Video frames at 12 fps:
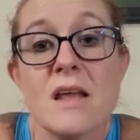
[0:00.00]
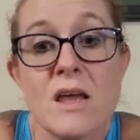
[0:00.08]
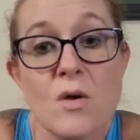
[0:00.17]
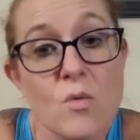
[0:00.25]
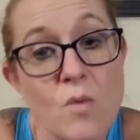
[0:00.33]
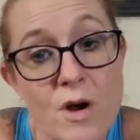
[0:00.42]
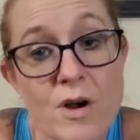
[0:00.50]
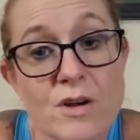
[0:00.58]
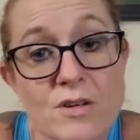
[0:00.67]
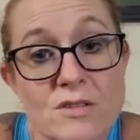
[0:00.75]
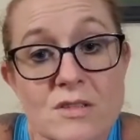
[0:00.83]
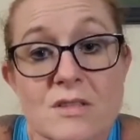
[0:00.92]
it
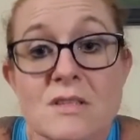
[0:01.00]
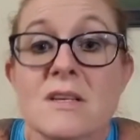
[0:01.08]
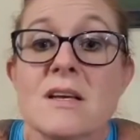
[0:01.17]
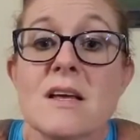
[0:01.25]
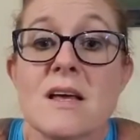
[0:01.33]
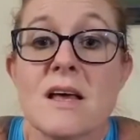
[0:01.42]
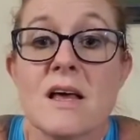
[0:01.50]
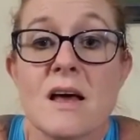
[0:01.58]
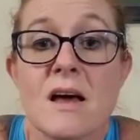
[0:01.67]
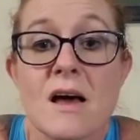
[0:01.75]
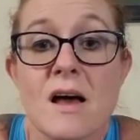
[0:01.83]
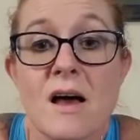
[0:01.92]
worked.
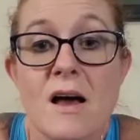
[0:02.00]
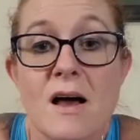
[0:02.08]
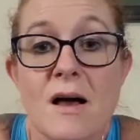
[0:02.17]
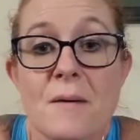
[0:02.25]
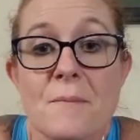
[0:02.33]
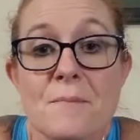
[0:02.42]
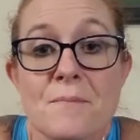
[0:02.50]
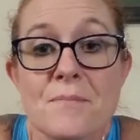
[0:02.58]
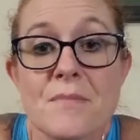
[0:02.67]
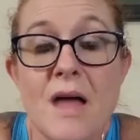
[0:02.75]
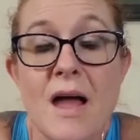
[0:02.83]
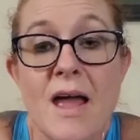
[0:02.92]
Um,
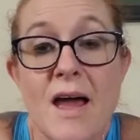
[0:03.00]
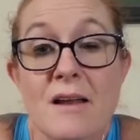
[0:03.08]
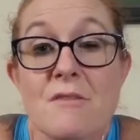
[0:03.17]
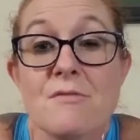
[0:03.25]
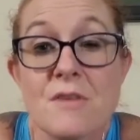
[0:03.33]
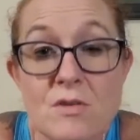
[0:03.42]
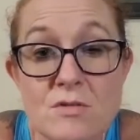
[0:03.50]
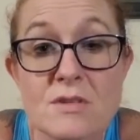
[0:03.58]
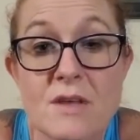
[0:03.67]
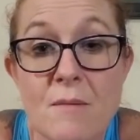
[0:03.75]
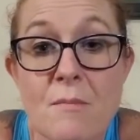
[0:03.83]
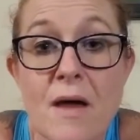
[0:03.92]
I had a few
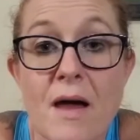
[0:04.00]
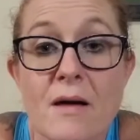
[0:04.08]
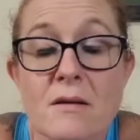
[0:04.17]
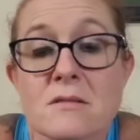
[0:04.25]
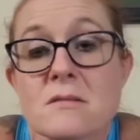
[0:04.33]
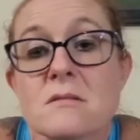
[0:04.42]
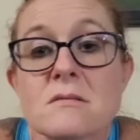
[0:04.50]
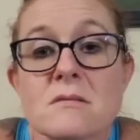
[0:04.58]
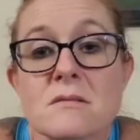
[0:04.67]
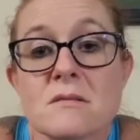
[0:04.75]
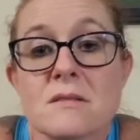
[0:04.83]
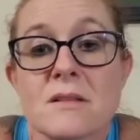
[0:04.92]
setbacks
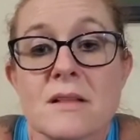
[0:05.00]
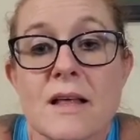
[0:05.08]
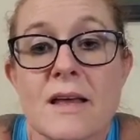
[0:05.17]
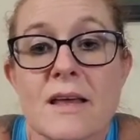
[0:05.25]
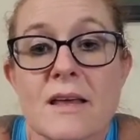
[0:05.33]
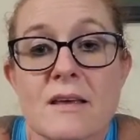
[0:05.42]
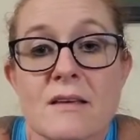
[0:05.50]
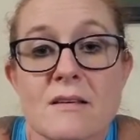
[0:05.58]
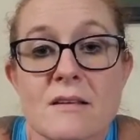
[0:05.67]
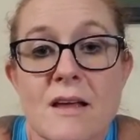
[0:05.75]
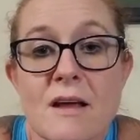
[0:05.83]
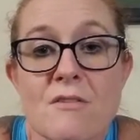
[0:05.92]
like
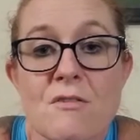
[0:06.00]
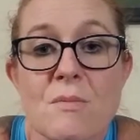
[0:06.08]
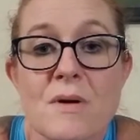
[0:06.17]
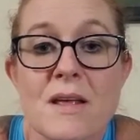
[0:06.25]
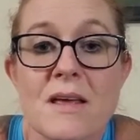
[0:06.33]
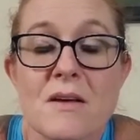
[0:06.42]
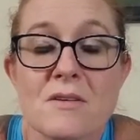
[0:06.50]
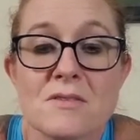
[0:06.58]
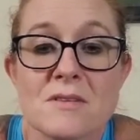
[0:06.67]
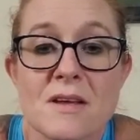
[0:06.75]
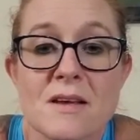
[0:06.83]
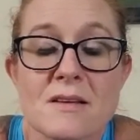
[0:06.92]
everybody else
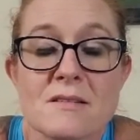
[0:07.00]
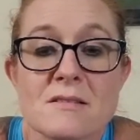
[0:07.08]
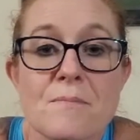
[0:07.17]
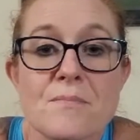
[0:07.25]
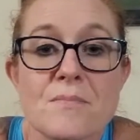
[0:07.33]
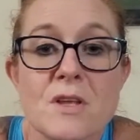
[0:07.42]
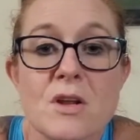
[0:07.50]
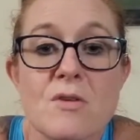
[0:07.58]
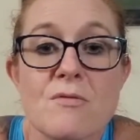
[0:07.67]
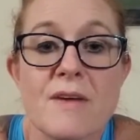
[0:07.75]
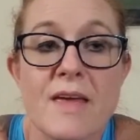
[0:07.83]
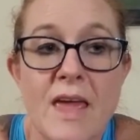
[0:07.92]
does, you know,
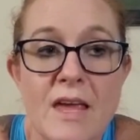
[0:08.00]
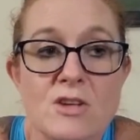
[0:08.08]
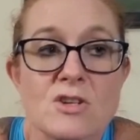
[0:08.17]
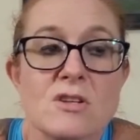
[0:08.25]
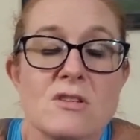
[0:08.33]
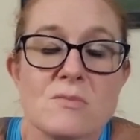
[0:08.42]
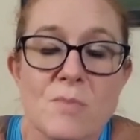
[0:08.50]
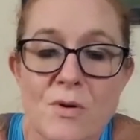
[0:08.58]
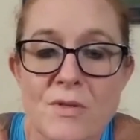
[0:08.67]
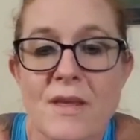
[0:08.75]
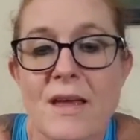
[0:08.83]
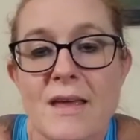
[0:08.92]
vacations,
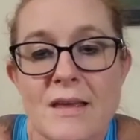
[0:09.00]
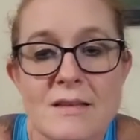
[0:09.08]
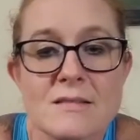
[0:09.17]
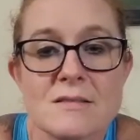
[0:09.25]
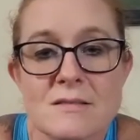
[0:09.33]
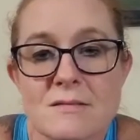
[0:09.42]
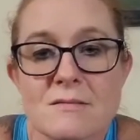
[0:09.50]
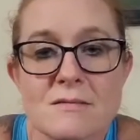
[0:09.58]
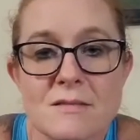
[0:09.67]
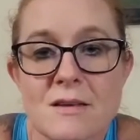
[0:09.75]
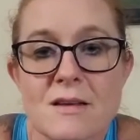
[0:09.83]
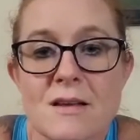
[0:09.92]
birthdays,
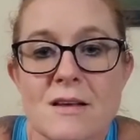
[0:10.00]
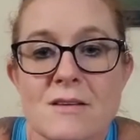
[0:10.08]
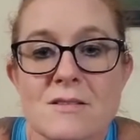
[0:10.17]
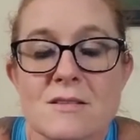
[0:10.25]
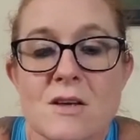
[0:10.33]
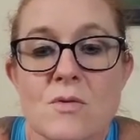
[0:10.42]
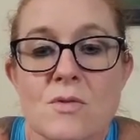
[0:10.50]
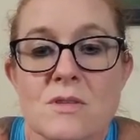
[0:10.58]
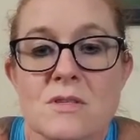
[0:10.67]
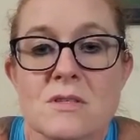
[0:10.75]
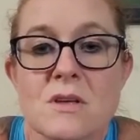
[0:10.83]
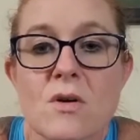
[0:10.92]
so and
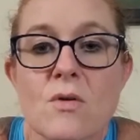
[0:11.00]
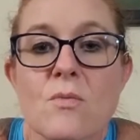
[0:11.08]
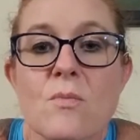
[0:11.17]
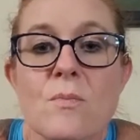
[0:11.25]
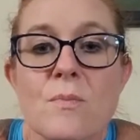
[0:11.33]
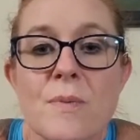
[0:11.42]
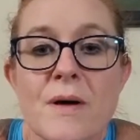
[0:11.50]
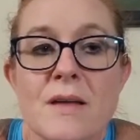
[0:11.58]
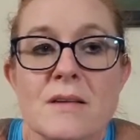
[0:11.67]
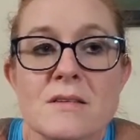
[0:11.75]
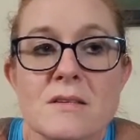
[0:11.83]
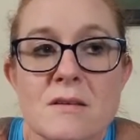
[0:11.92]
so.
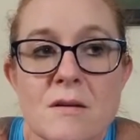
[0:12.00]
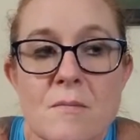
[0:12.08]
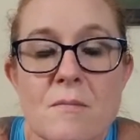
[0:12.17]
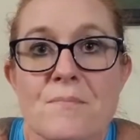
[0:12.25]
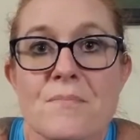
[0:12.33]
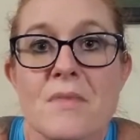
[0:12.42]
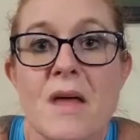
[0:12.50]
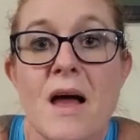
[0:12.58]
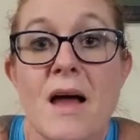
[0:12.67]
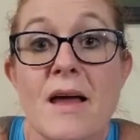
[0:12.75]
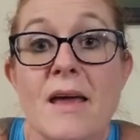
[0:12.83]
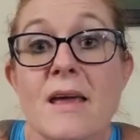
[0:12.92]
But
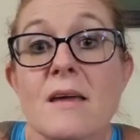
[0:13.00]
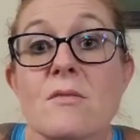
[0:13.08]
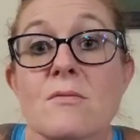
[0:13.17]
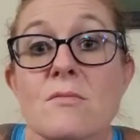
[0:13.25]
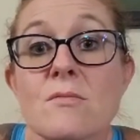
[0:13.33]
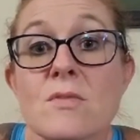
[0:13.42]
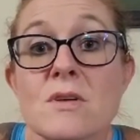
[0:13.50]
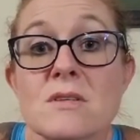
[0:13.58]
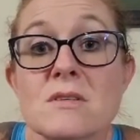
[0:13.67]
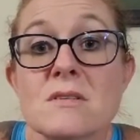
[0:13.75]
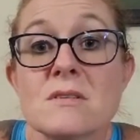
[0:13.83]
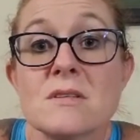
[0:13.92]
I
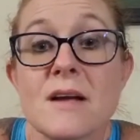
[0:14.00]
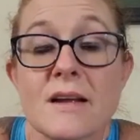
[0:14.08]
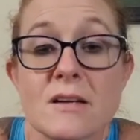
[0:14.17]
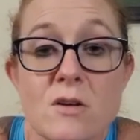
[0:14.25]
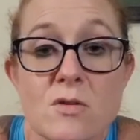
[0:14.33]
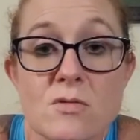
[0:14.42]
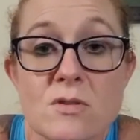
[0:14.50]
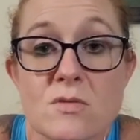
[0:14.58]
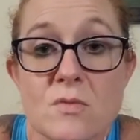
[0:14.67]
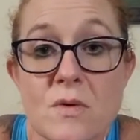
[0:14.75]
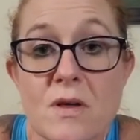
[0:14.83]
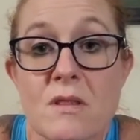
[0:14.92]
was diagnosed
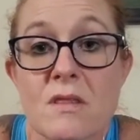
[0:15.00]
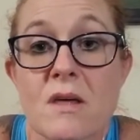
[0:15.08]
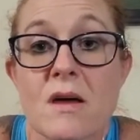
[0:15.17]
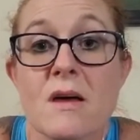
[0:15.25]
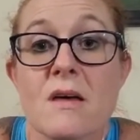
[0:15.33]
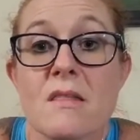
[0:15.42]
with uh,